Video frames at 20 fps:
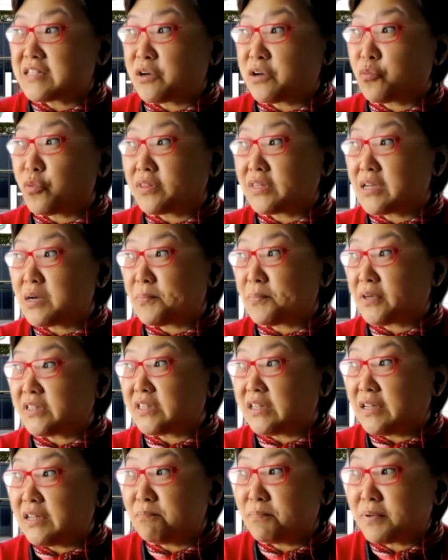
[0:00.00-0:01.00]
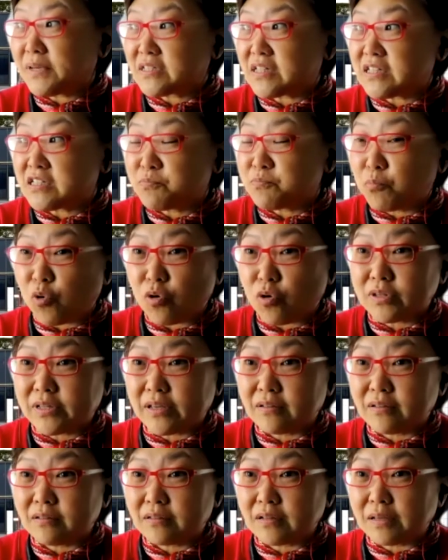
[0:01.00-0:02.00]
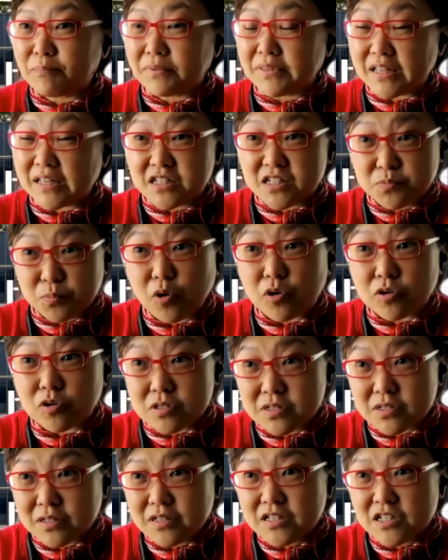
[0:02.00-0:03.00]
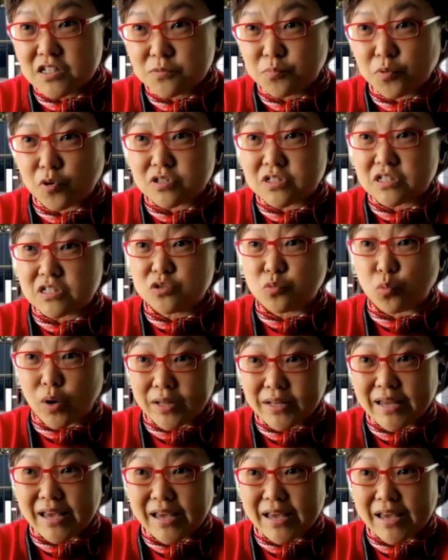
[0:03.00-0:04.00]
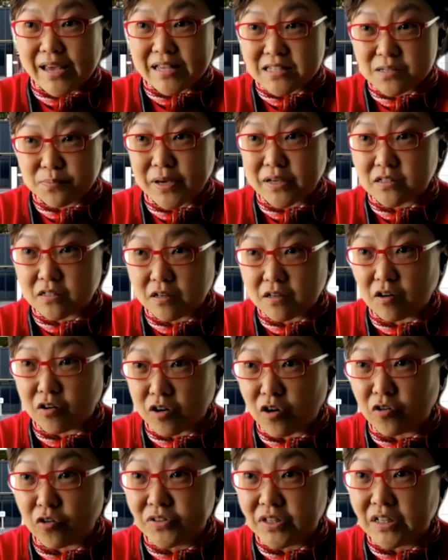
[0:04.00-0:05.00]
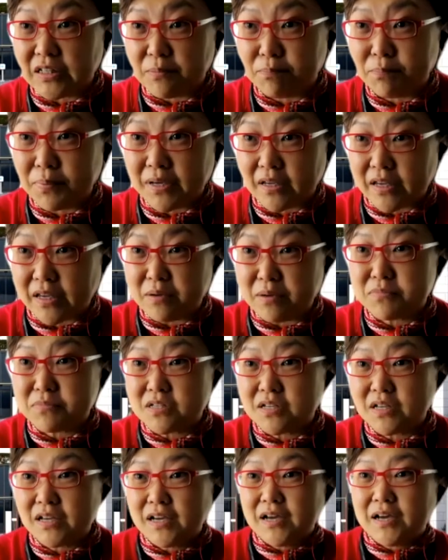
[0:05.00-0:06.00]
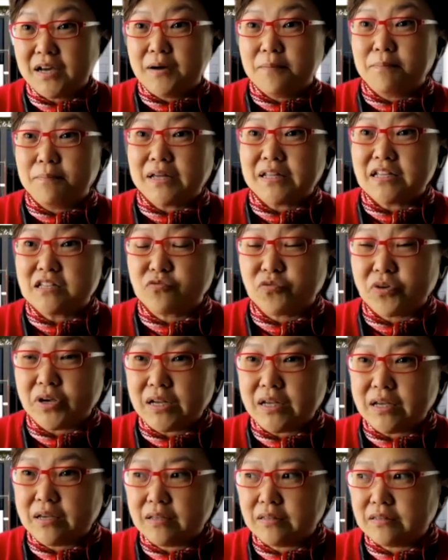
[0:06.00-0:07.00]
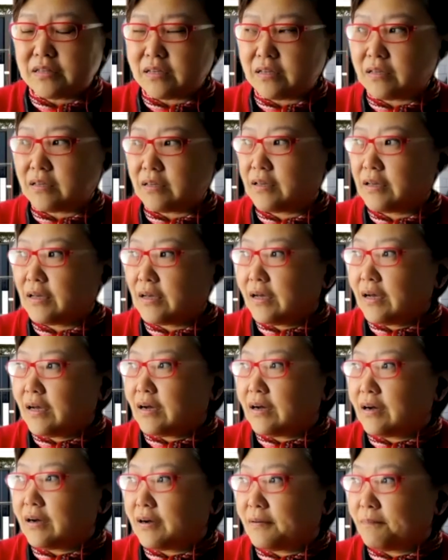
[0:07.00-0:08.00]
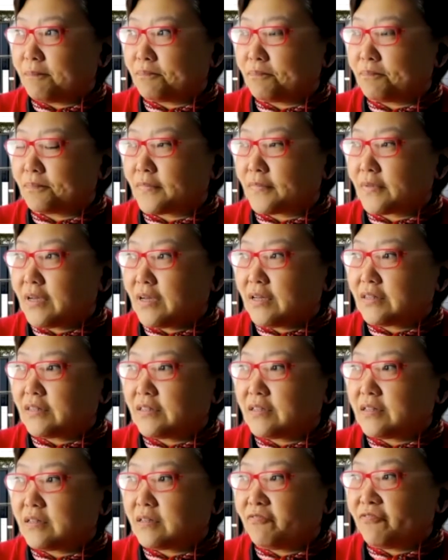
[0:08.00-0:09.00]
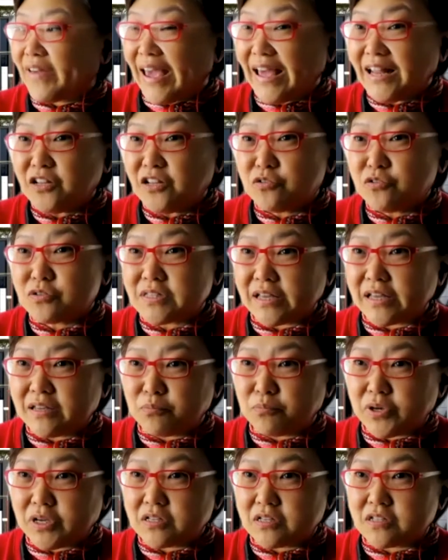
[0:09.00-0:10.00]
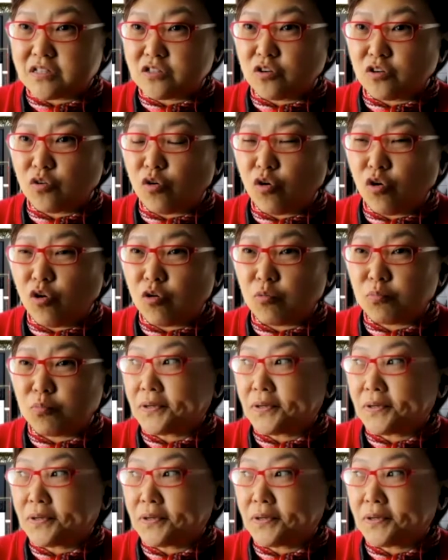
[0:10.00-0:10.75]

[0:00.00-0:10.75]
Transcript: one thing about the Olympics. It's more than sports. Sports is one aspect of the Olympic Games, but it's really the values that it brings, hope,